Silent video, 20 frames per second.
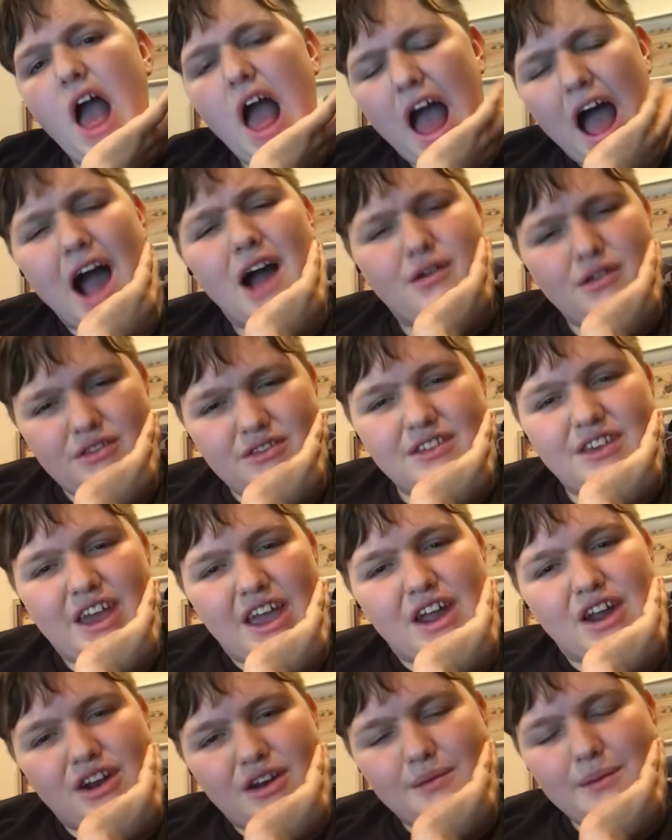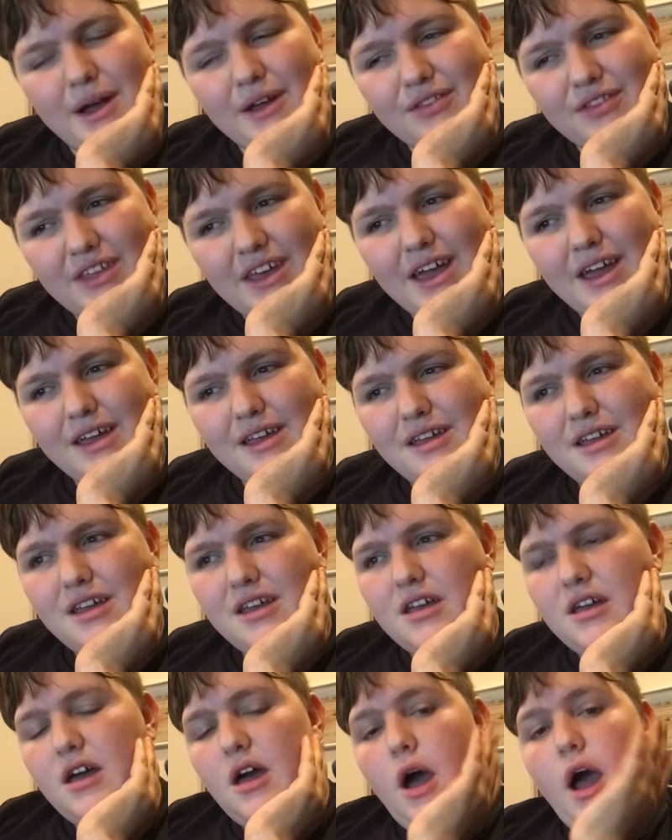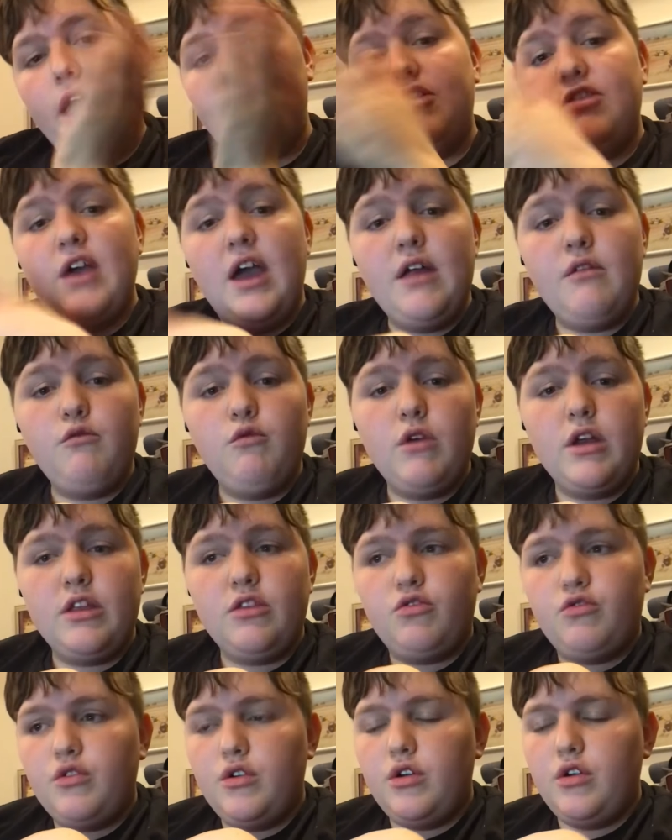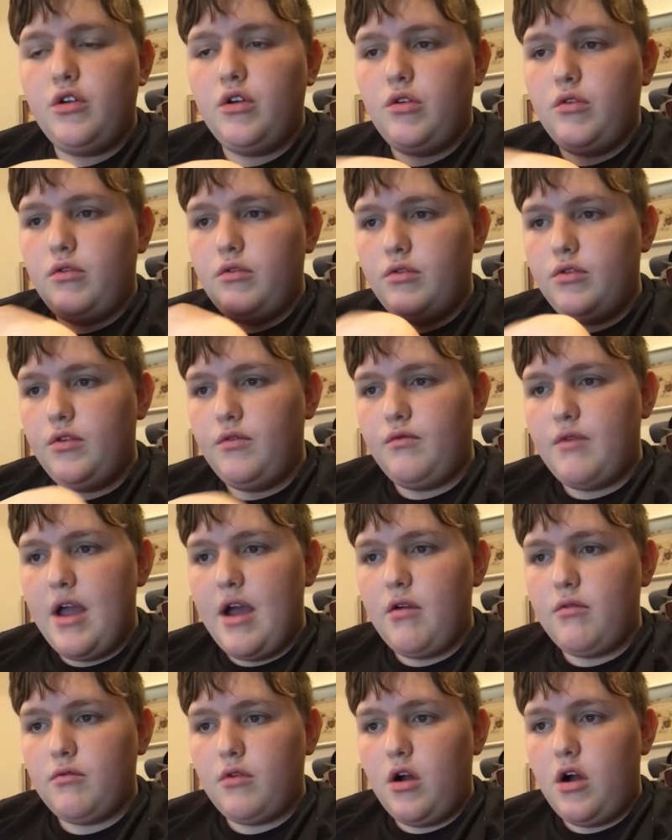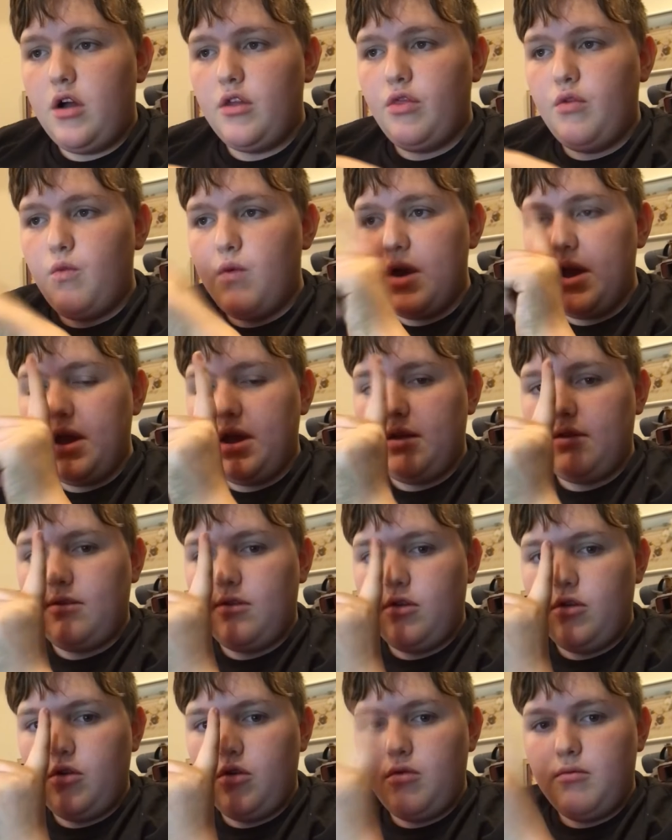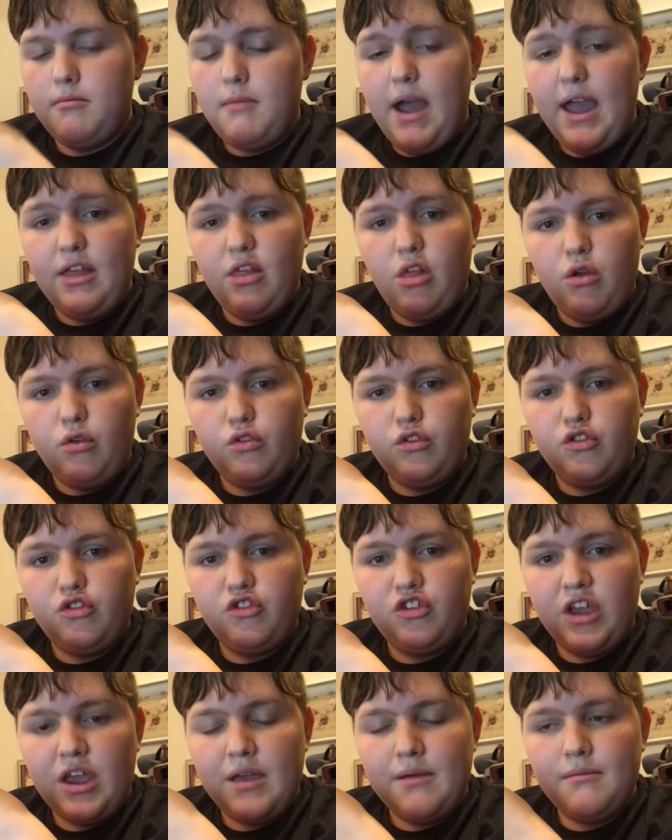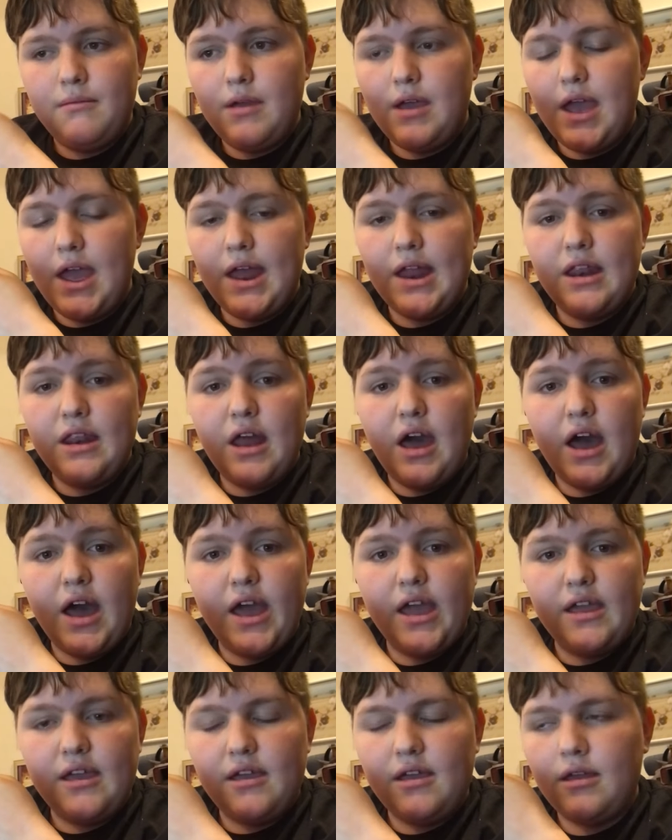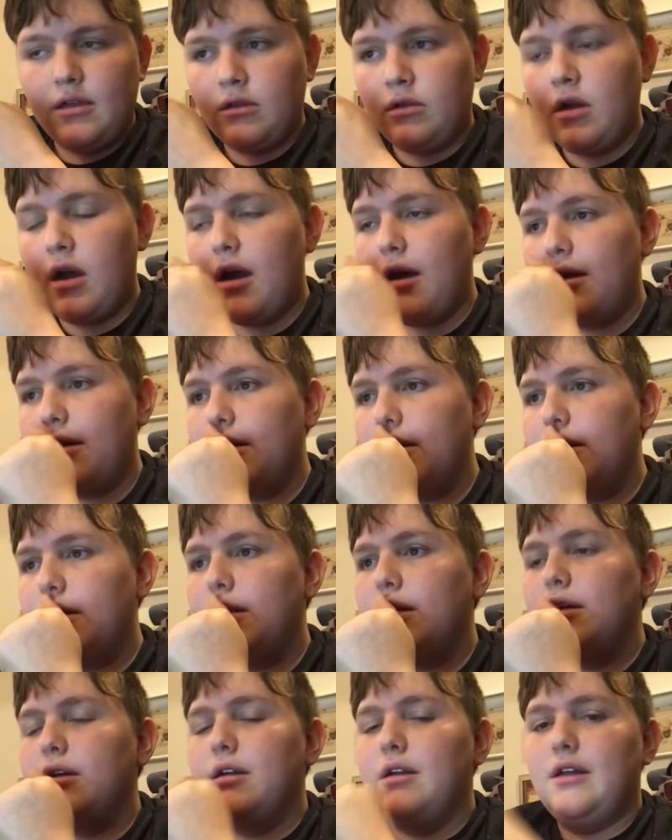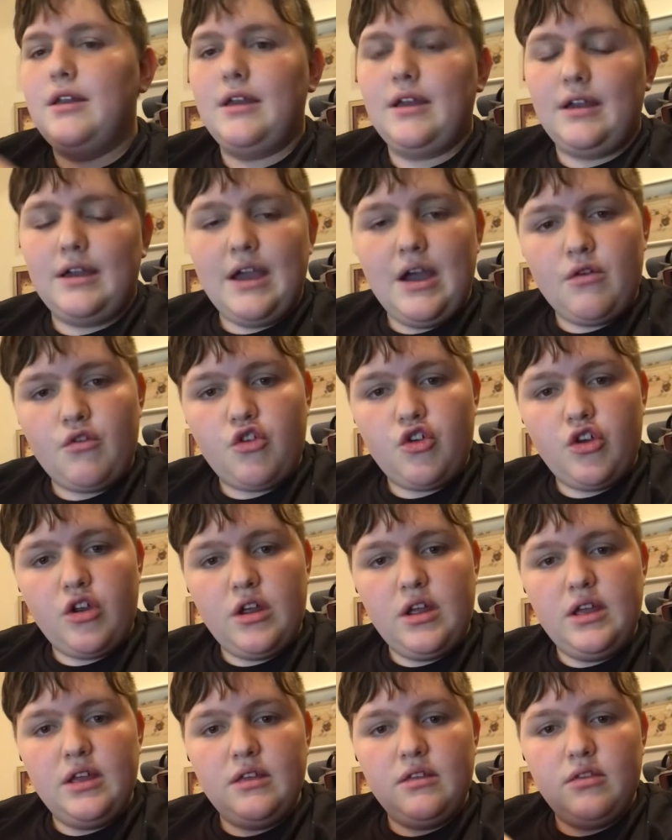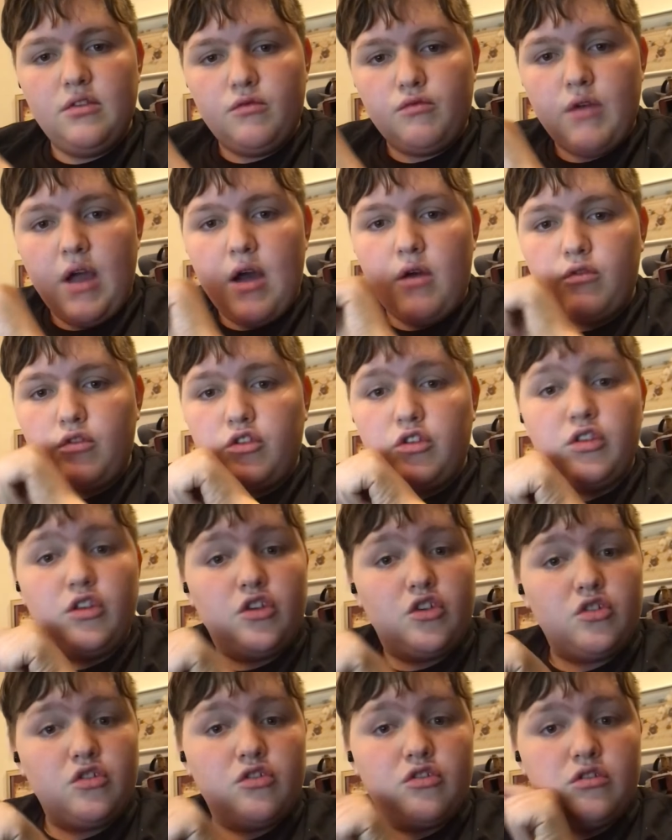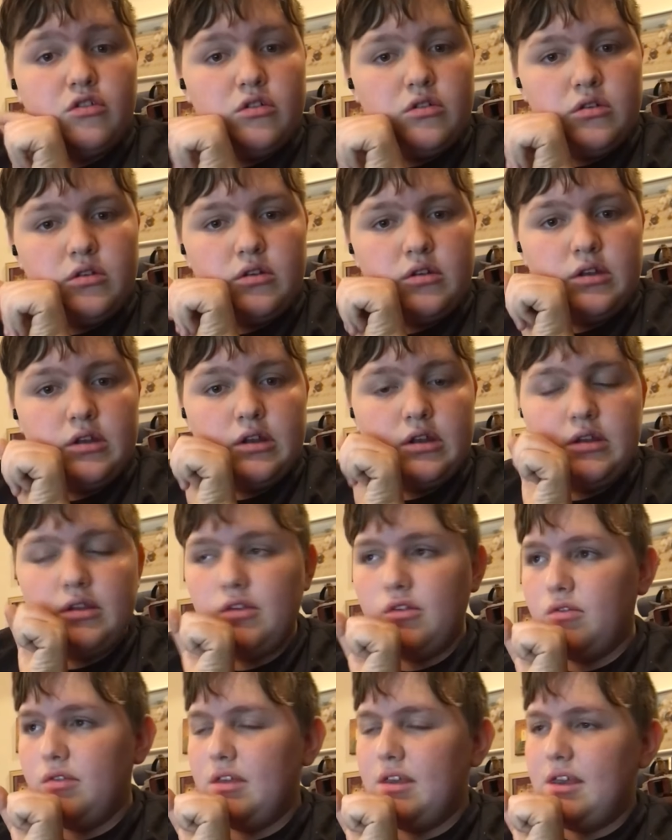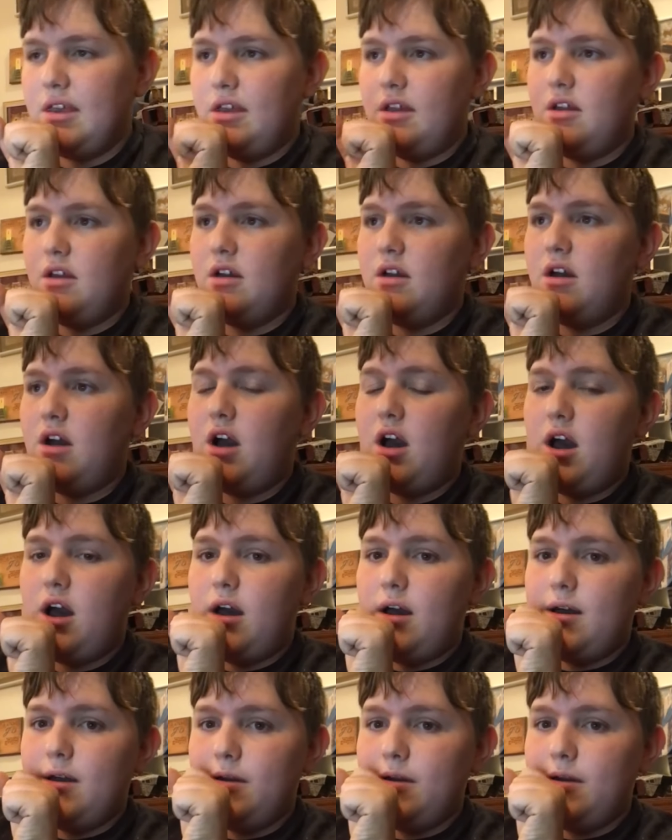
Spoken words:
I was scared about that. I then went through the route on the way to Milo's gym, and I got an encounter in the route to the uh,